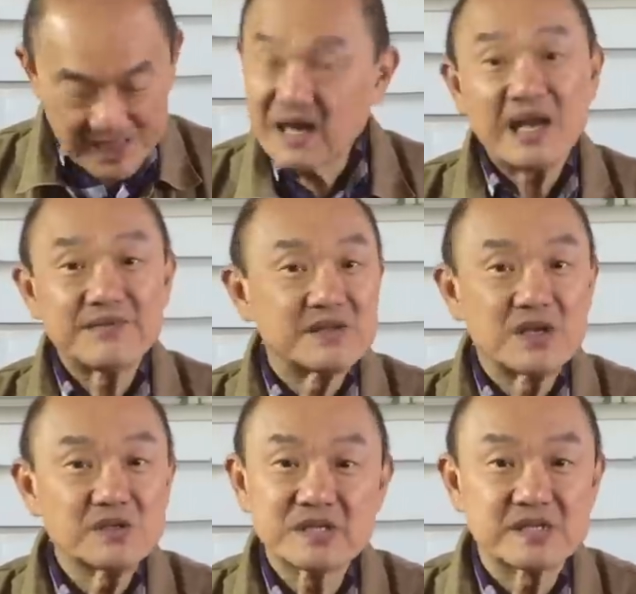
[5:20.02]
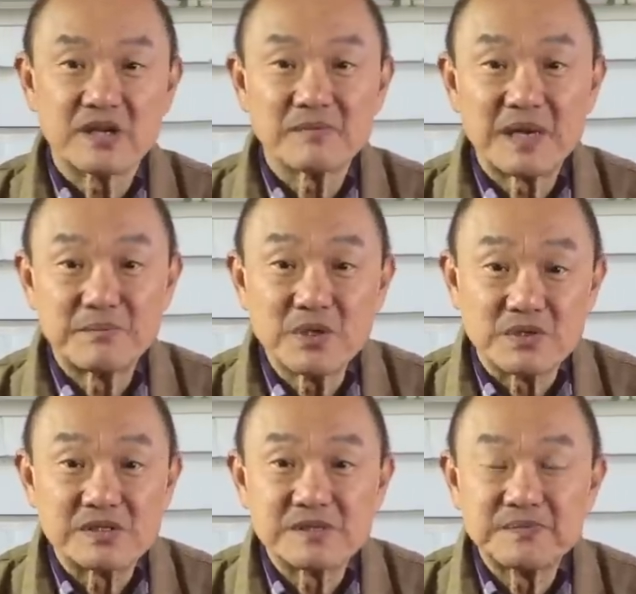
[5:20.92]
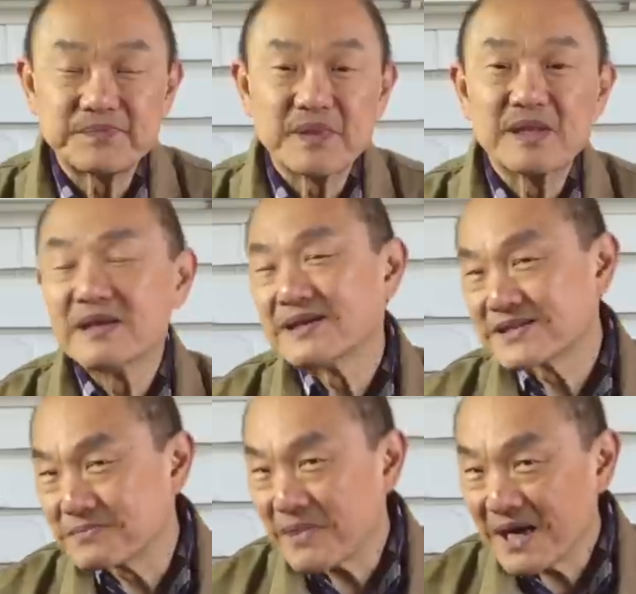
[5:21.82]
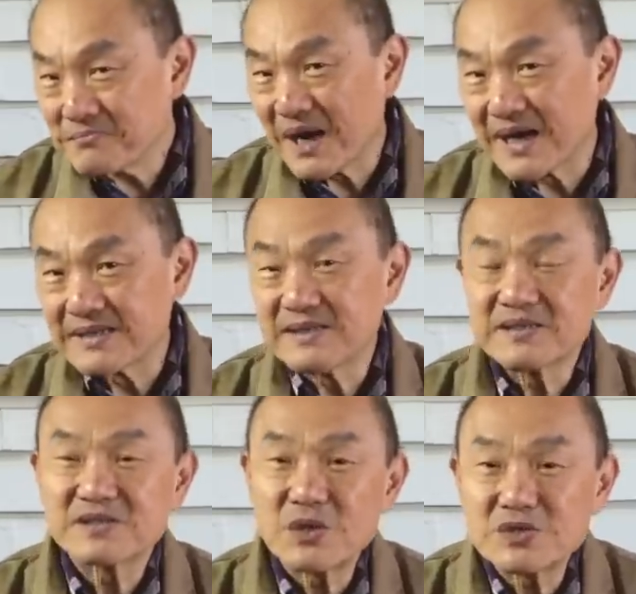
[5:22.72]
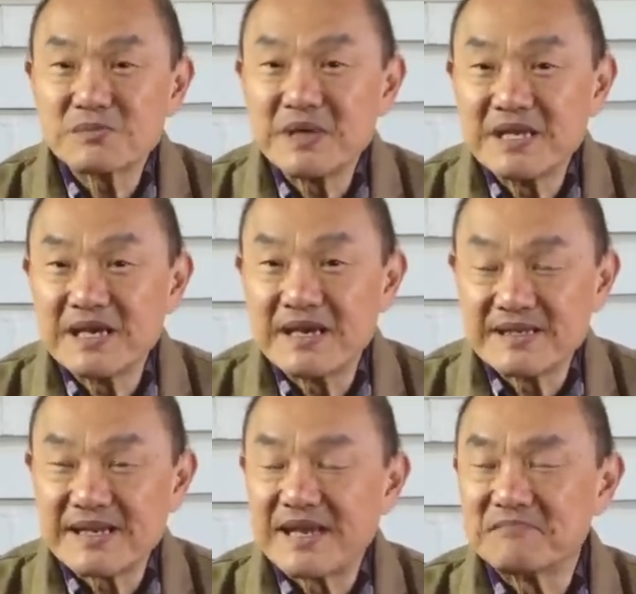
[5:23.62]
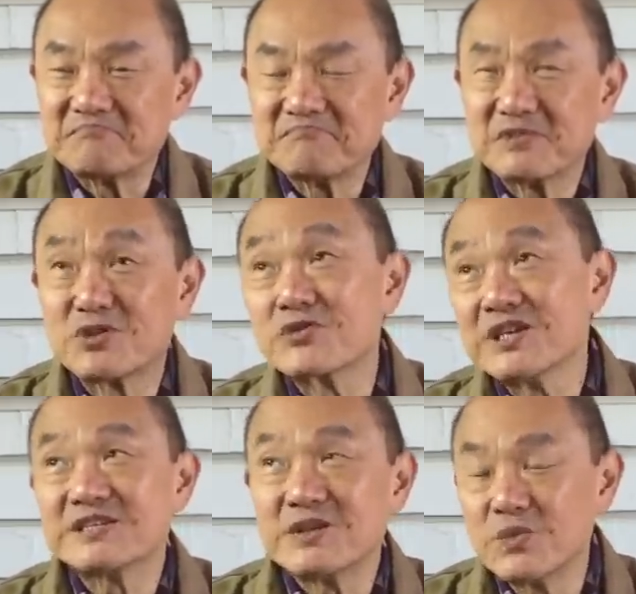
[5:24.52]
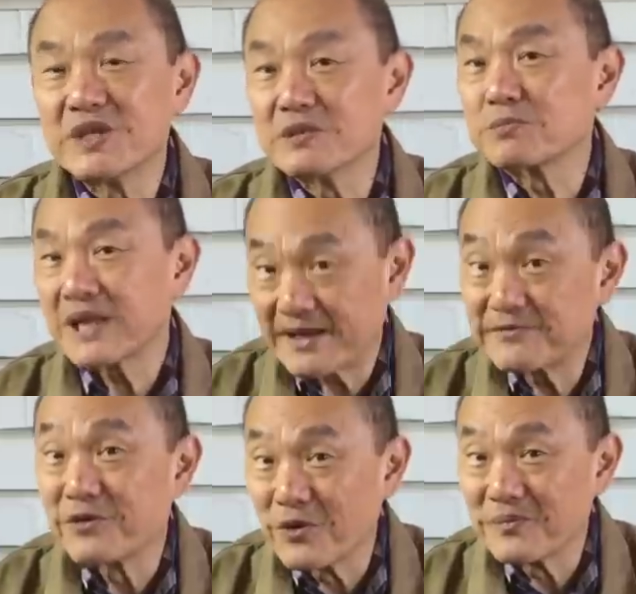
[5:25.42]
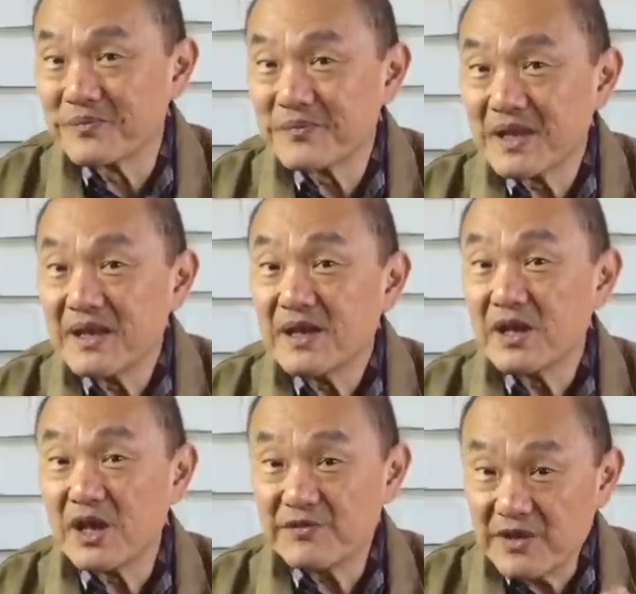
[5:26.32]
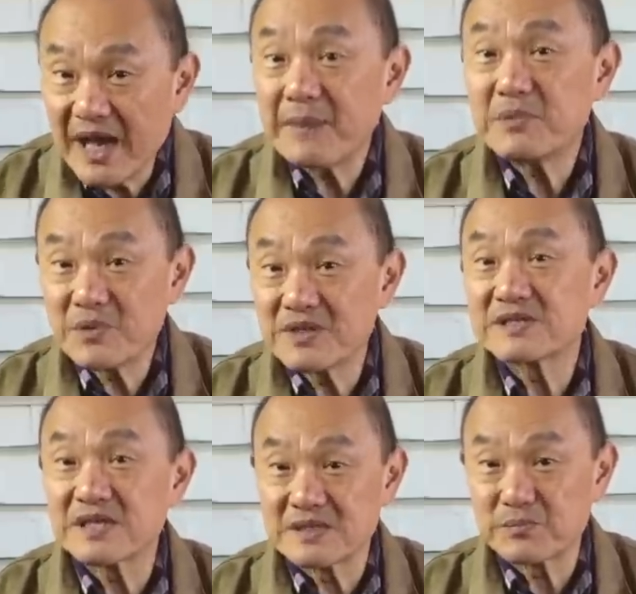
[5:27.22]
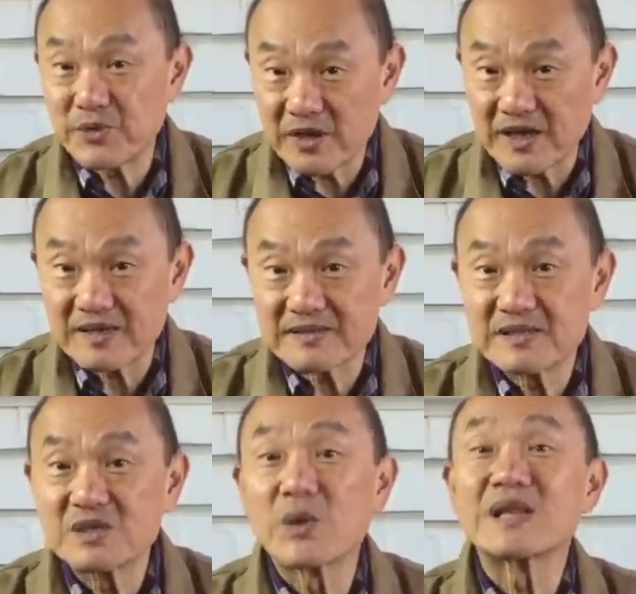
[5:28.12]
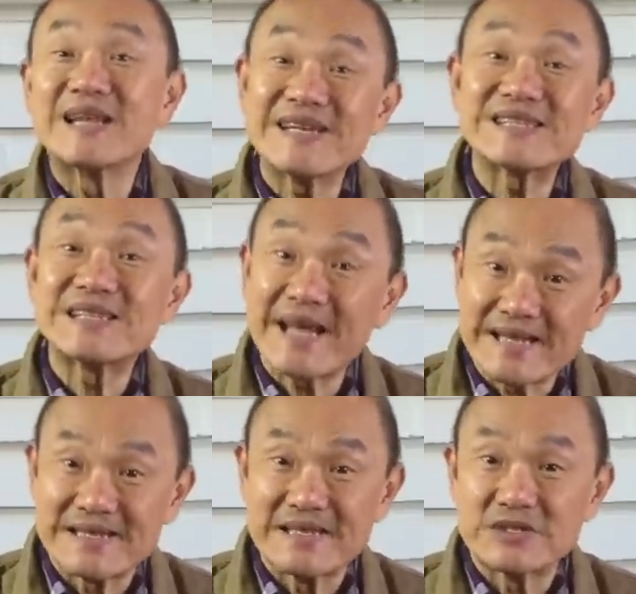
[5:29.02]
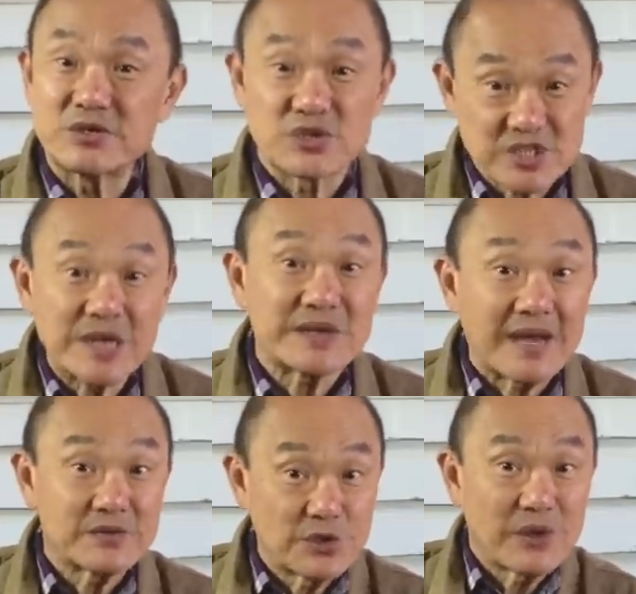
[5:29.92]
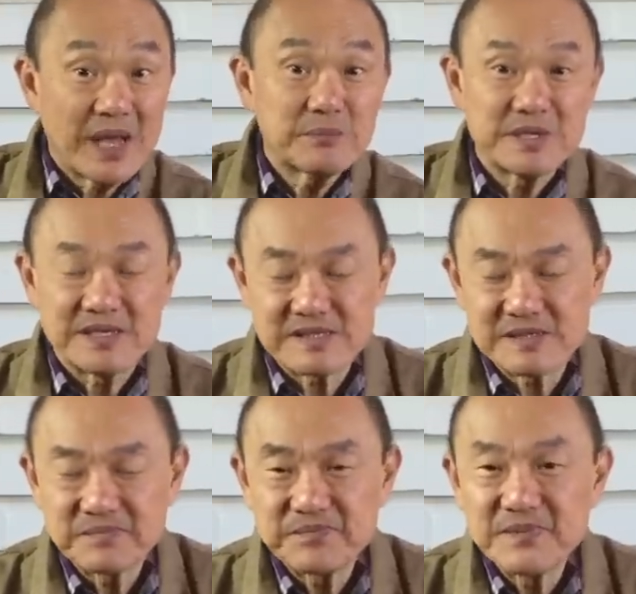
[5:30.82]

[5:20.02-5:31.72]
I haven't noticed it on my boots. To my mind, social media is a greasy wheel platform. If you're happy with a certain product, you are less likely to shout out your happiness.